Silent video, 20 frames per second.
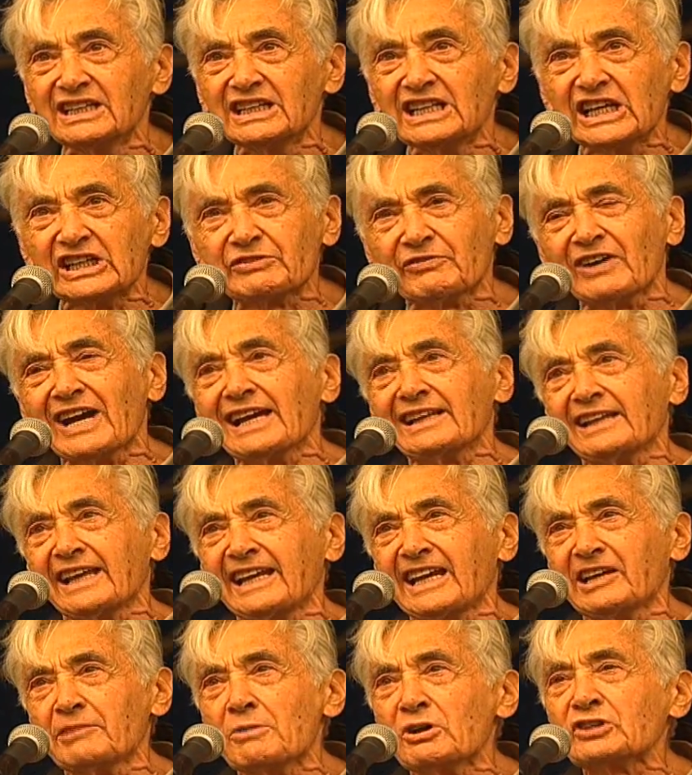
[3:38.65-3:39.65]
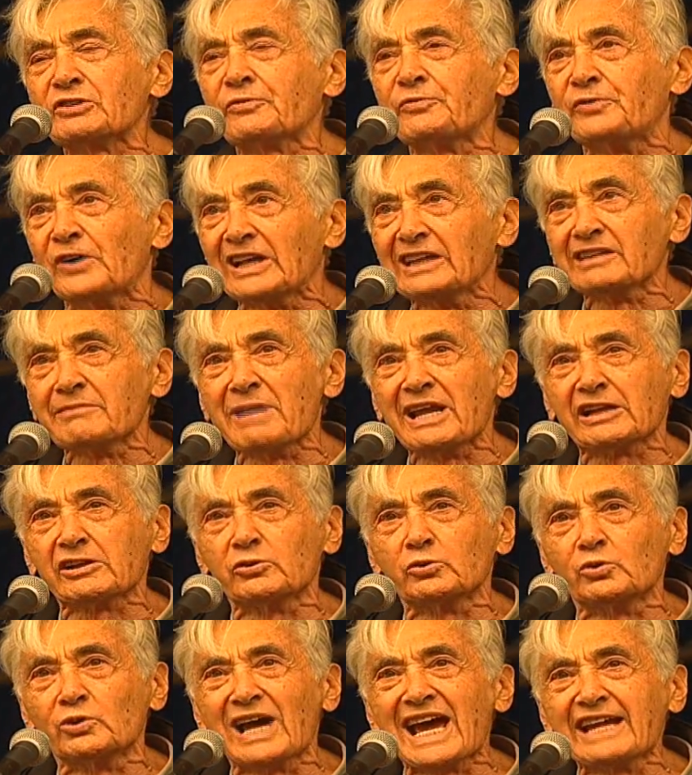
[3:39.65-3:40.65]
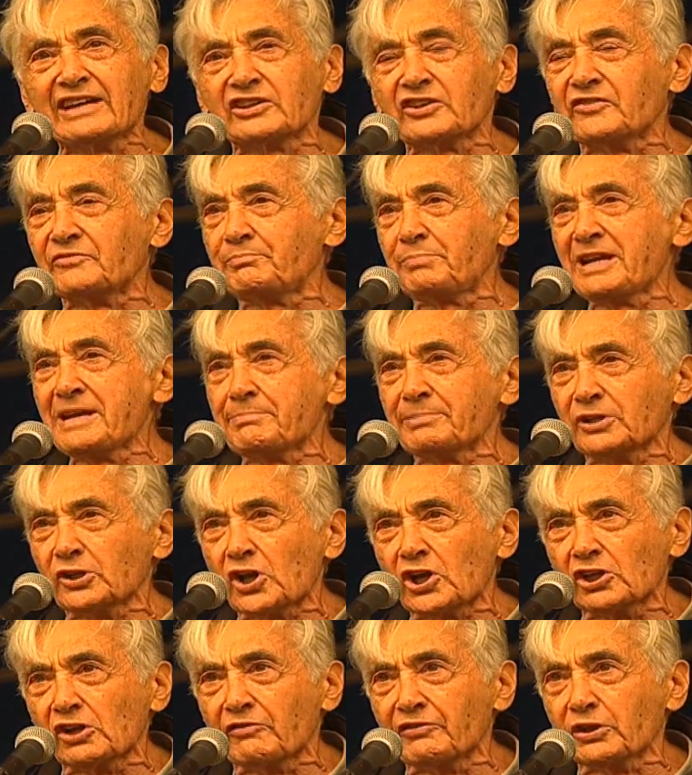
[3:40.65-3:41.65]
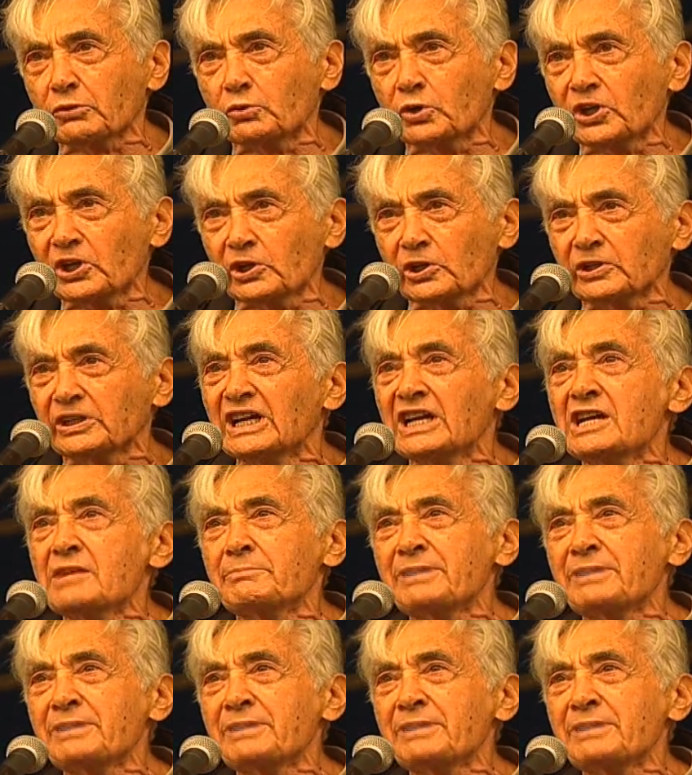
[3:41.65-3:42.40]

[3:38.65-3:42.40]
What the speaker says: It's violated the most fundamental right of people all over the world,